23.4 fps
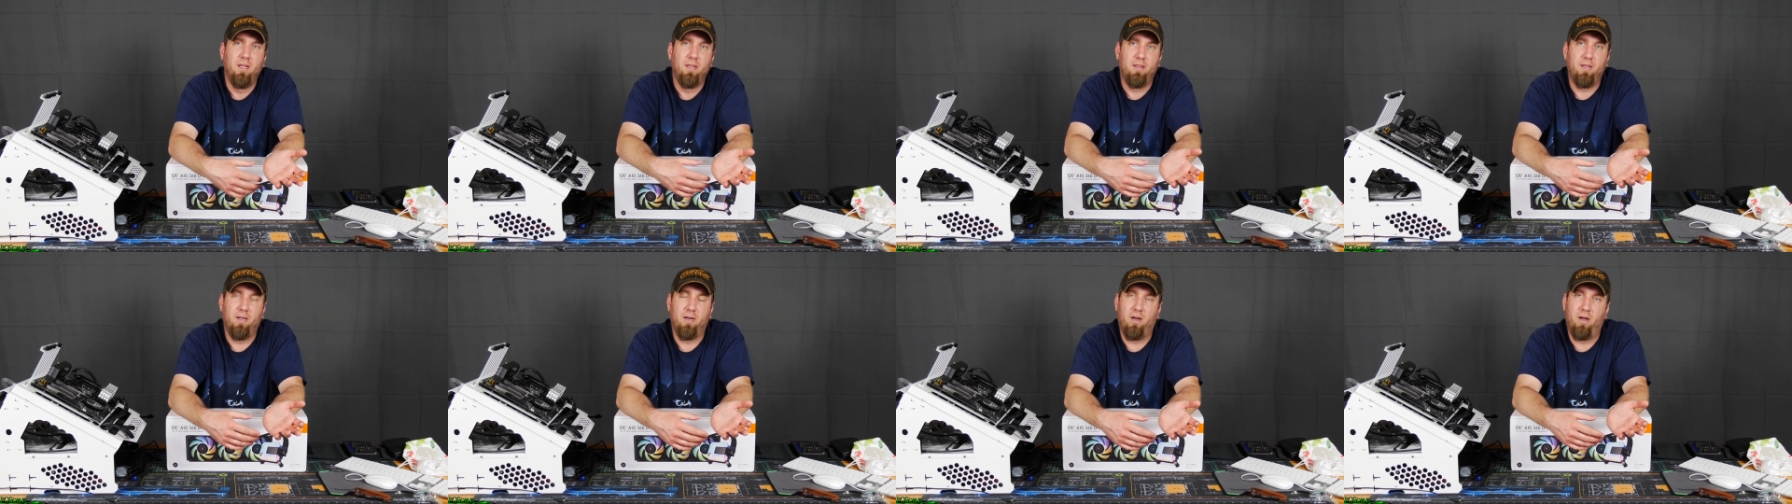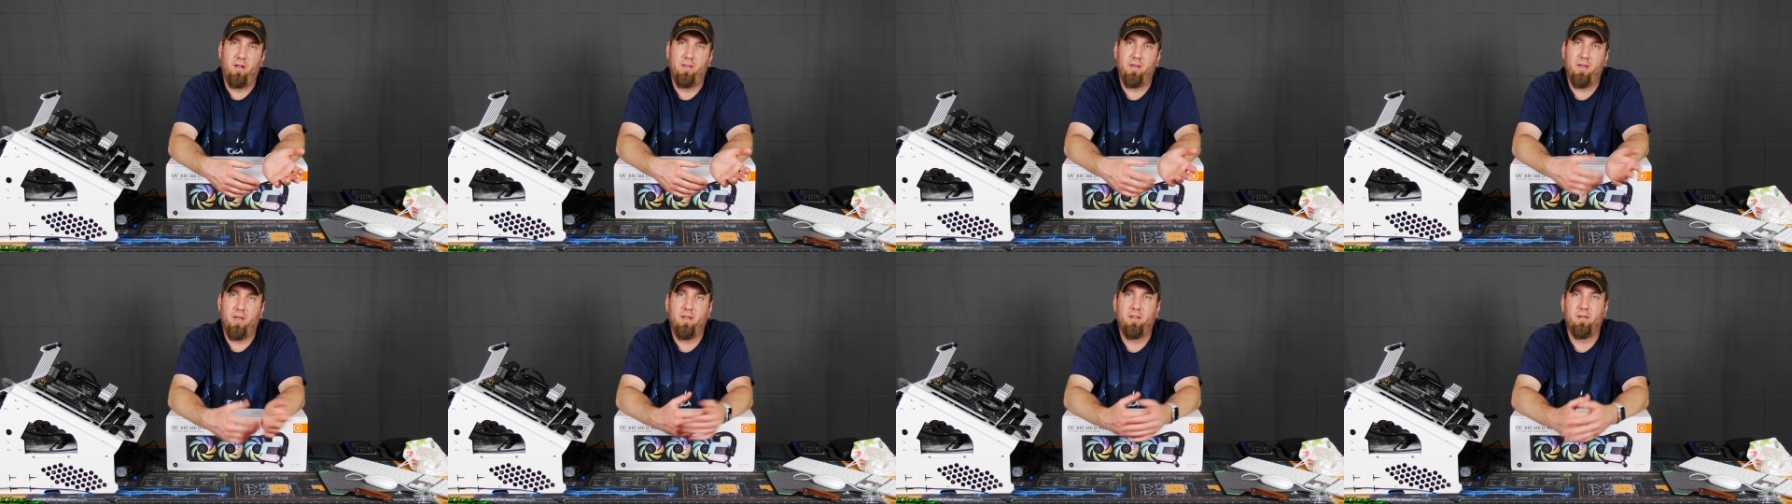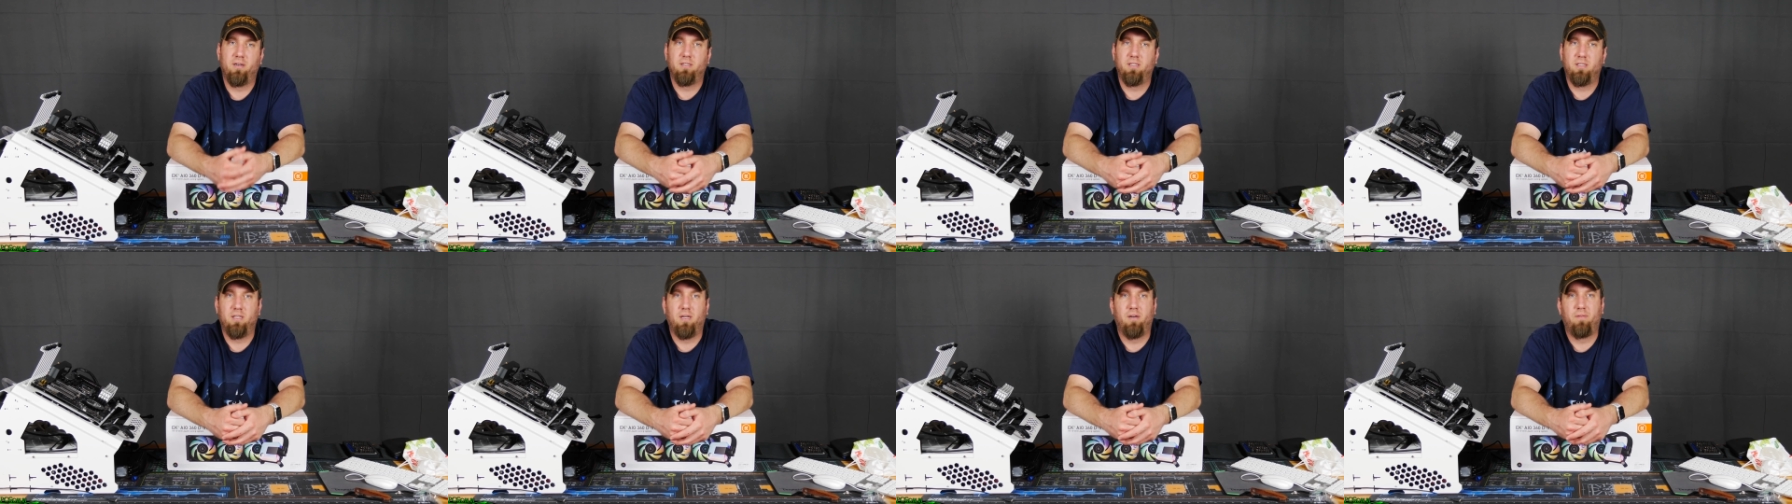than all the
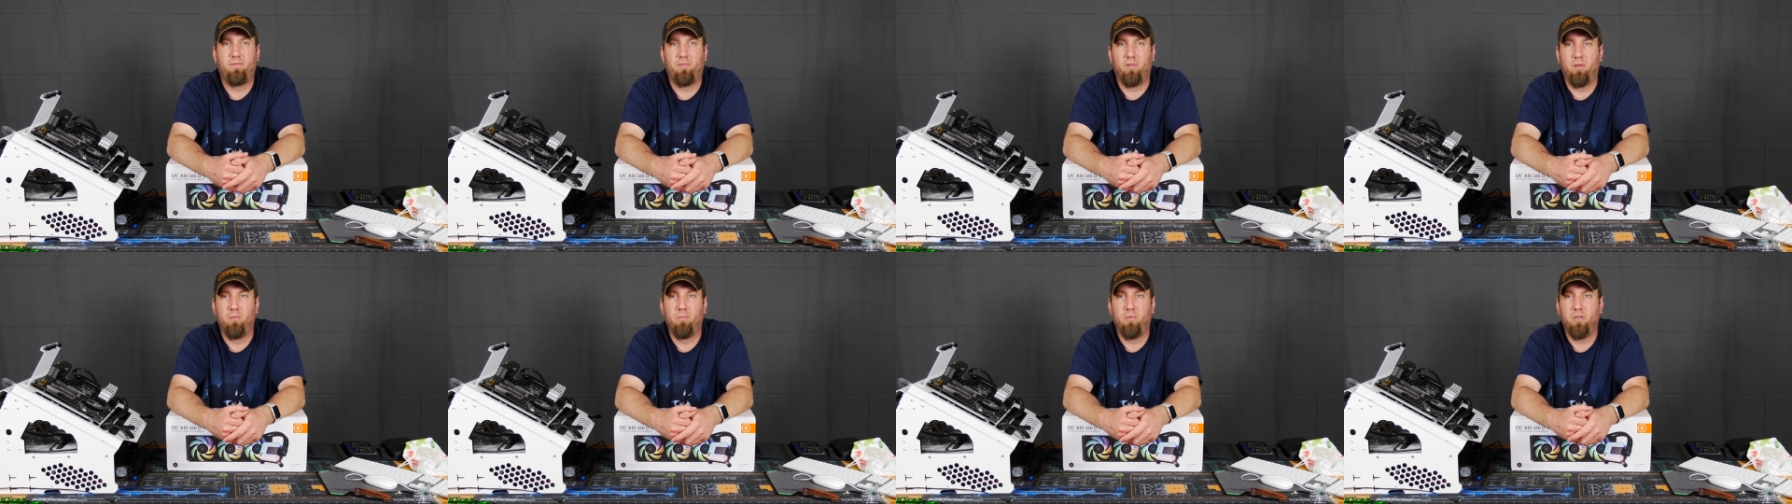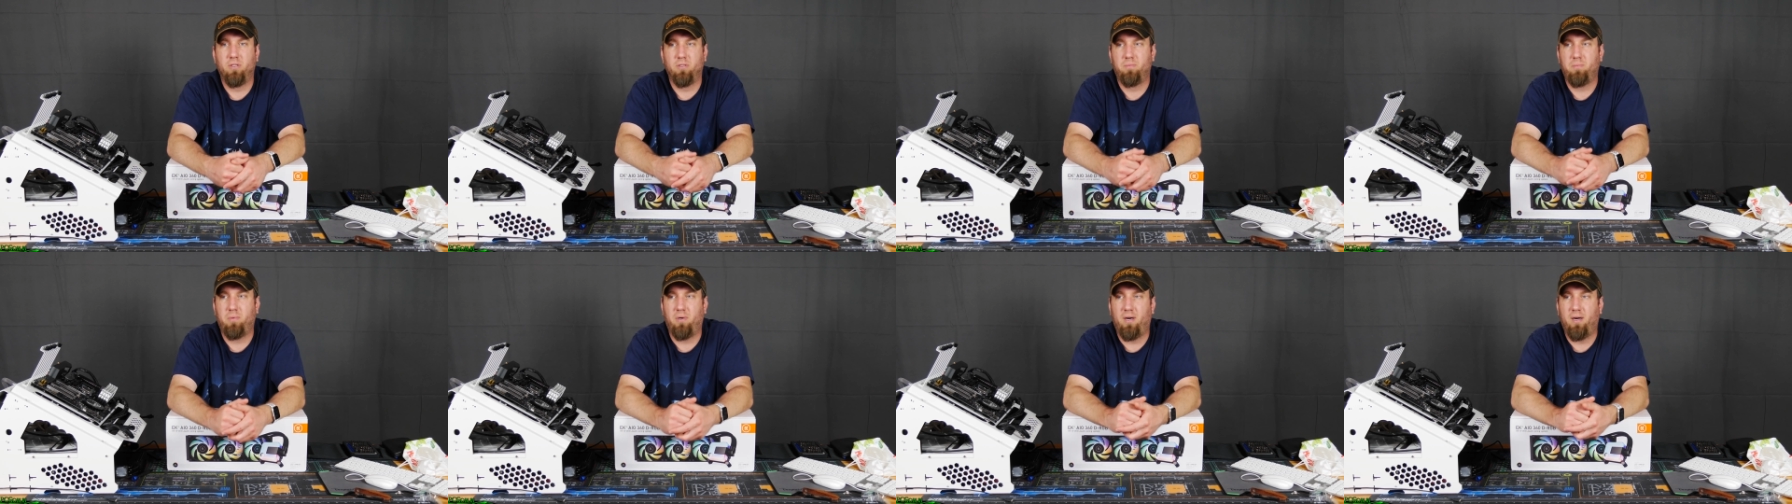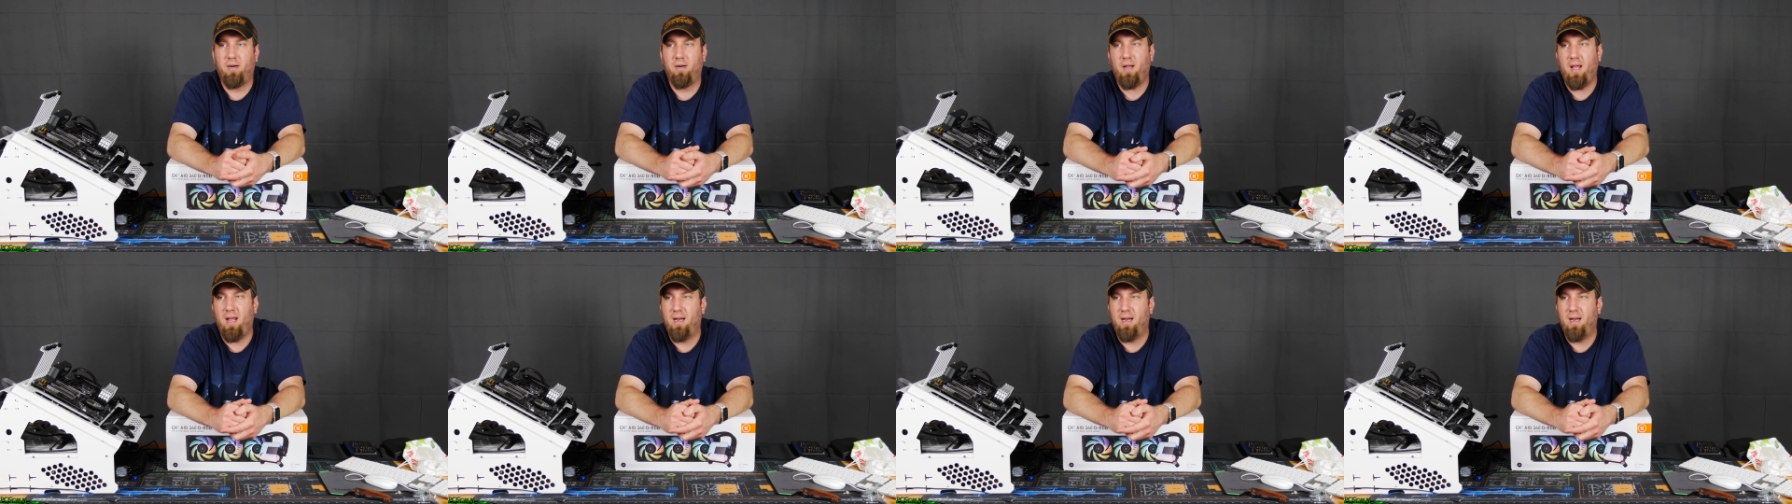other stuff for the most part.